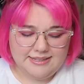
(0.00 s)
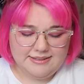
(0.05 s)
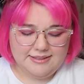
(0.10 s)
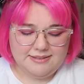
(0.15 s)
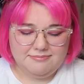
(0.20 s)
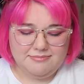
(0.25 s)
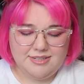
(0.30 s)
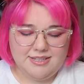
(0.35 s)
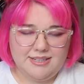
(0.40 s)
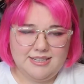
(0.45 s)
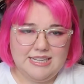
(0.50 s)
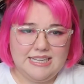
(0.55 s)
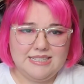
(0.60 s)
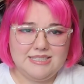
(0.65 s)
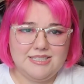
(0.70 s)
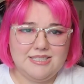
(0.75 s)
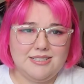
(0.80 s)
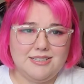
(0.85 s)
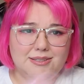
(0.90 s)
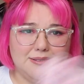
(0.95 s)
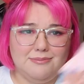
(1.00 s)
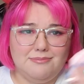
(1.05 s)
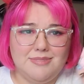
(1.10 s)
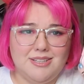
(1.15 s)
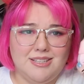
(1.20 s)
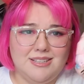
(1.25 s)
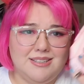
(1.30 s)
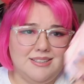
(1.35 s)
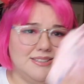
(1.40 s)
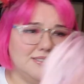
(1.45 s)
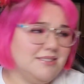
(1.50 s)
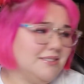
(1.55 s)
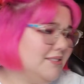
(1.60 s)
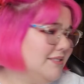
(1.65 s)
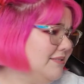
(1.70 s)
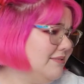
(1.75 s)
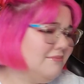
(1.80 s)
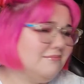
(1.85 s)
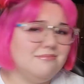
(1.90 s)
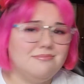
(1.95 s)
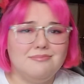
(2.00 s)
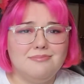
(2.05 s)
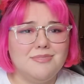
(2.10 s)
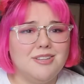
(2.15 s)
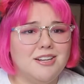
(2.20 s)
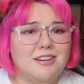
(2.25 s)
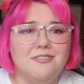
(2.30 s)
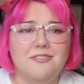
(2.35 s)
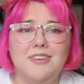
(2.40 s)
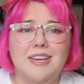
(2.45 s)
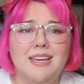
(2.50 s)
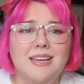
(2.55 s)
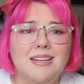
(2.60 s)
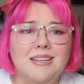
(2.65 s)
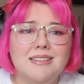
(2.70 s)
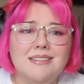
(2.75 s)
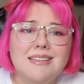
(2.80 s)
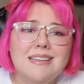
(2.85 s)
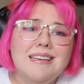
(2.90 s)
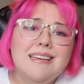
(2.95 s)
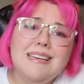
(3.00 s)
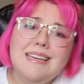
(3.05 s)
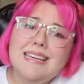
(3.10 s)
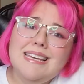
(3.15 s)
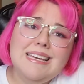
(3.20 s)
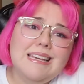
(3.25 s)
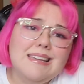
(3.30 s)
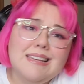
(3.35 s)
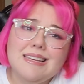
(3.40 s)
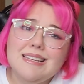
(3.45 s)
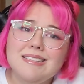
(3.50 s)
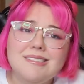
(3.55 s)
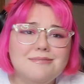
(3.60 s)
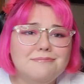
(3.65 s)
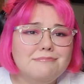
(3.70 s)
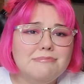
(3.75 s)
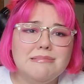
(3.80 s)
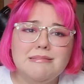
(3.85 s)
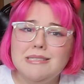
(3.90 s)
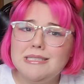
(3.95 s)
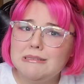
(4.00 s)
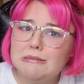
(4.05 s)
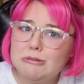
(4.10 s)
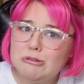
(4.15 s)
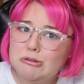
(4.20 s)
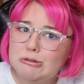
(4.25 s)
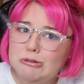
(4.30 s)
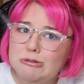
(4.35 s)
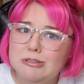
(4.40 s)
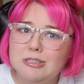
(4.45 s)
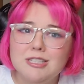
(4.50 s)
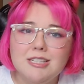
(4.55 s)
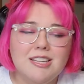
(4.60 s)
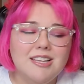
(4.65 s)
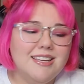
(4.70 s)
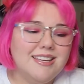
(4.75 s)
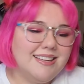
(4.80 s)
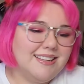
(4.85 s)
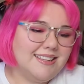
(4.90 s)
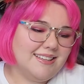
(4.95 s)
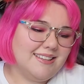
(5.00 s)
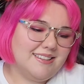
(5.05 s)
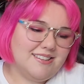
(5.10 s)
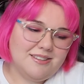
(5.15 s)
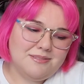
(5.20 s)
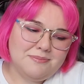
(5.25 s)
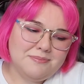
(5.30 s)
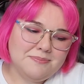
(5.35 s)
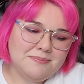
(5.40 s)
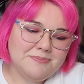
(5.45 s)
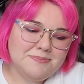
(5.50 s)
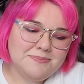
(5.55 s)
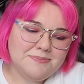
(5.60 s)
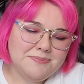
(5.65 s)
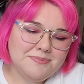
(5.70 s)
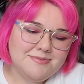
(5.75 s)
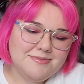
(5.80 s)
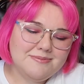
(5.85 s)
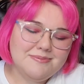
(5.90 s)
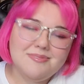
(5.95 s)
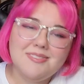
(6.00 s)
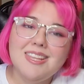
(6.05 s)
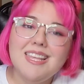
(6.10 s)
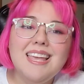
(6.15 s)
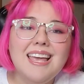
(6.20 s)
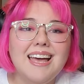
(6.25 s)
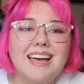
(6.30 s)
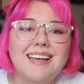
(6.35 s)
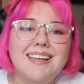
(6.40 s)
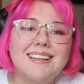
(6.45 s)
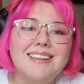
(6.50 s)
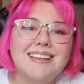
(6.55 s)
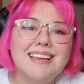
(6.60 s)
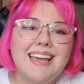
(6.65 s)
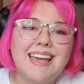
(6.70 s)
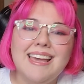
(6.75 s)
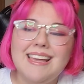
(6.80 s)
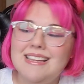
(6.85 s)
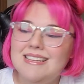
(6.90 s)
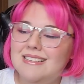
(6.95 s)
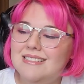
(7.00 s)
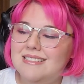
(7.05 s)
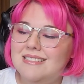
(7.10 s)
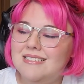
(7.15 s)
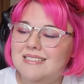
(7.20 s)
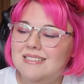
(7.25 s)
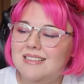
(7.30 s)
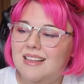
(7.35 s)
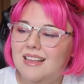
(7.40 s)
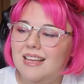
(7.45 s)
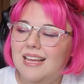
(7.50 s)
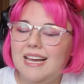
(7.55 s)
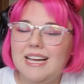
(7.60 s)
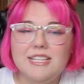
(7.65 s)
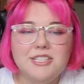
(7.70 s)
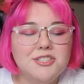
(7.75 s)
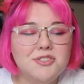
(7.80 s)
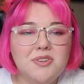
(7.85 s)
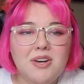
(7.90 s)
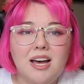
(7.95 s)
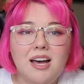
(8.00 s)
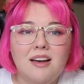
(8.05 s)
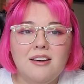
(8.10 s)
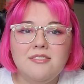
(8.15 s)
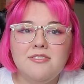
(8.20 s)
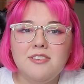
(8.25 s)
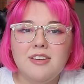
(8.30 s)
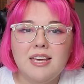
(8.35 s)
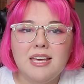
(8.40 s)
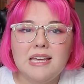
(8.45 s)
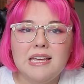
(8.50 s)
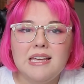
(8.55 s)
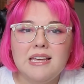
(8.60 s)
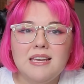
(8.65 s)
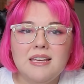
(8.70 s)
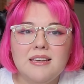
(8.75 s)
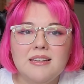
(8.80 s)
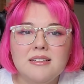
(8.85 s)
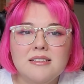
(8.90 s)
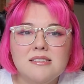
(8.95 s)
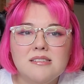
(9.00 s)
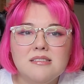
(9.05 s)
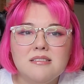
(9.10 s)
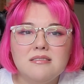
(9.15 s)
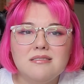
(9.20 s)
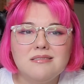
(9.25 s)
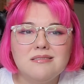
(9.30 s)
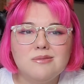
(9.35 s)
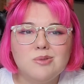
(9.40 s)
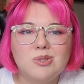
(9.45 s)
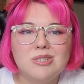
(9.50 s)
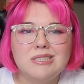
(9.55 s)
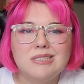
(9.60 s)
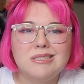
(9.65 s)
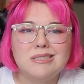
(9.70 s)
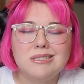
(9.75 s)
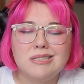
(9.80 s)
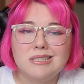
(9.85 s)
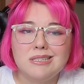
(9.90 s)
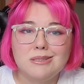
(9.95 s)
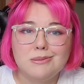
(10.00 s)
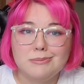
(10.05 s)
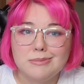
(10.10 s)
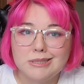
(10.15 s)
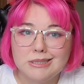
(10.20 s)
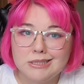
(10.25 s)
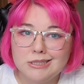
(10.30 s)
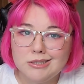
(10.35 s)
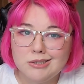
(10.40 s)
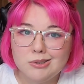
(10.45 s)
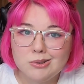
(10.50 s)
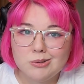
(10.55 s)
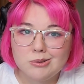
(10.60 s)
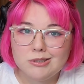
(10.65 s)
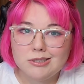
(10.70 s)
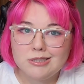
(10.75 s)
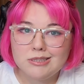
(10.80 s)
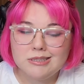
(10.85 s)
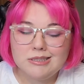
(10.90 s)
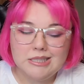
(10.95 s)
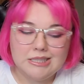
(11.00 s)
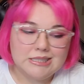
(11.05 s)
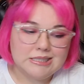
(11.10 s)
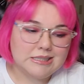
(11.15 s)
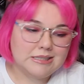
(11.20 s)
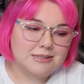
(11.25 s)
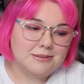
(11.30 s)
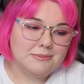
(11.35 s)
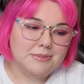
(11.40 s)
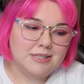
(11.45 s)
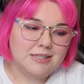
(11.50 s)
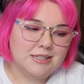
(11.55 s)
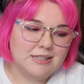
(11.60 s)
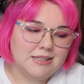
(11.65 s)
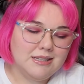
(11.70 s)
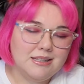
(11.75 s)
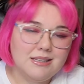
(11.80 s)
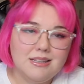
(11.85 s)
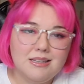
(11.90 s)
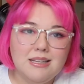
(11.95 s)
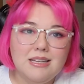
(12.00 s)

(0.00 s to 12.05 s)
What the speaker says: I'm not a fan. It can, whew, yeah, and I do have well, it's not going to be a tutorial, it's going to be